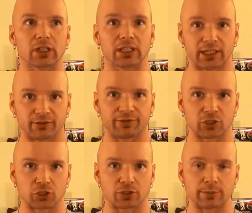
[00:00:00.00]
Elena
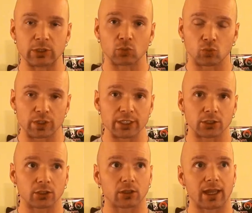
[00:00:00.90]
Fisher to be
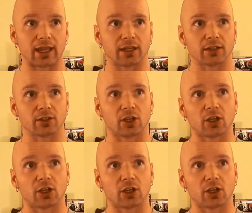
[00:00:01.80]
real and